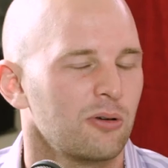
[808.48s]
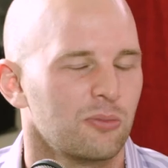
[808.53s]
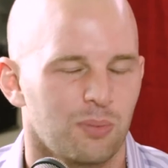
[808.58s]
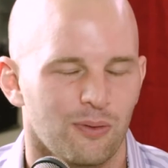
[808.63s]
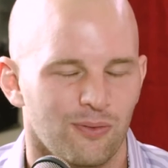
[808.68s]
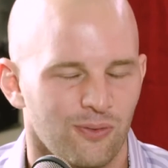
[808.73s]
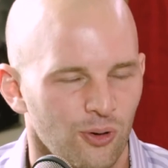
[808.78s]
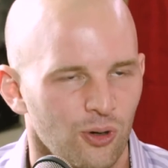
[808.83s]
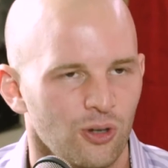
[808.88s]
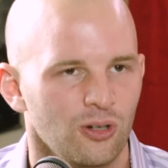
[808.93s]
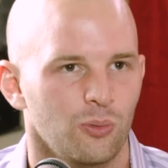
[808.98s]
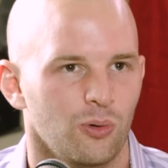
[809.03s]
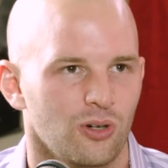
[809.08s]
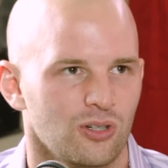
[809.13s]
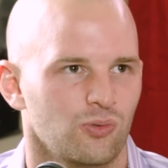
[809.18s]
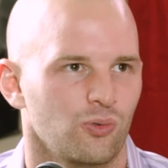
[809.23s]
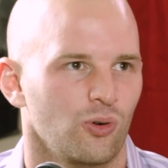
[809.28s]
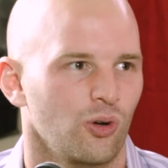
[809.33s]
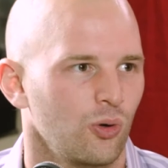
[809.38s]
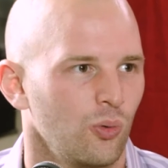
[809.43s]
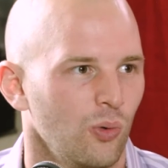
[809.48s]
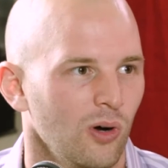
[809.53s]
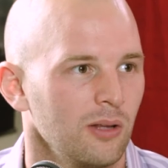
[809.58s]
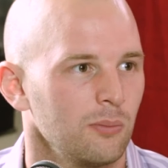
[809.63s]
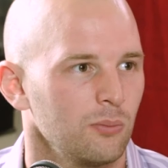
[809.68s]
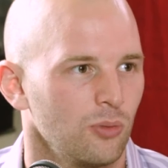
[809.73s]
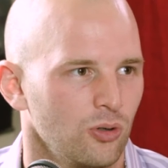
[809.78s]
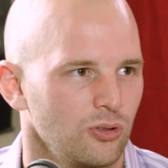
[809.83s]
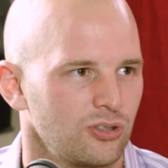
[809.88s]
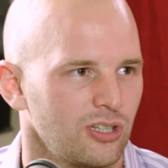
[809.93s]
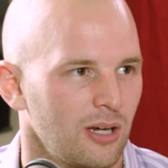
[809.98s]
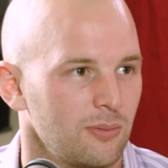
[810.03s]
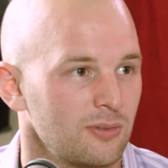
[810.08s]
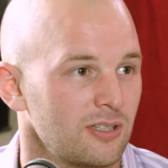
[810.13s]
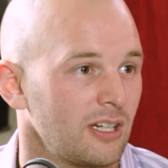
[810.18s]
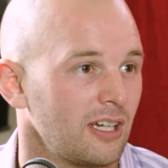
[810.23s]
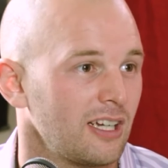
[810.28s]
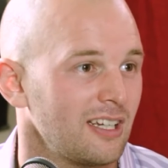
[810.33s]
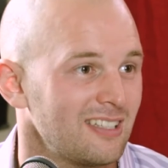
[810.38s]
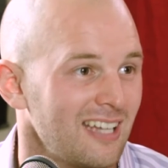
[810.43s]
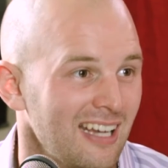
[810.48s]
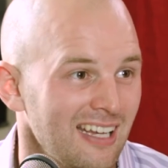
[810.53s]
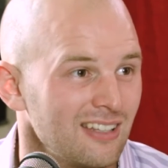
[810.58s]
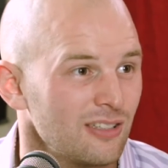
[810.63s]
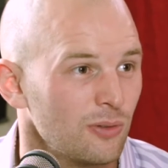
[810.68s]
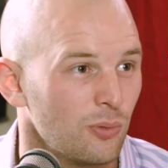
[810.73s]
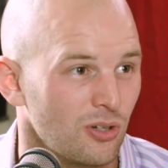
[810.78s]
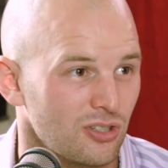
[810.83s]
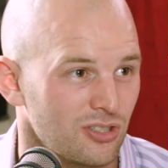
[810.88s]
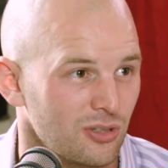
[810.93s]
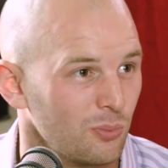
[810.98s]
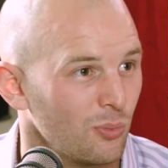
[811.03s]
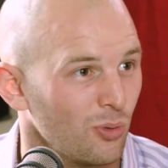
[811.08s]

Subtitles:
would prefer to watch Rogue One more times, and I intend to watch it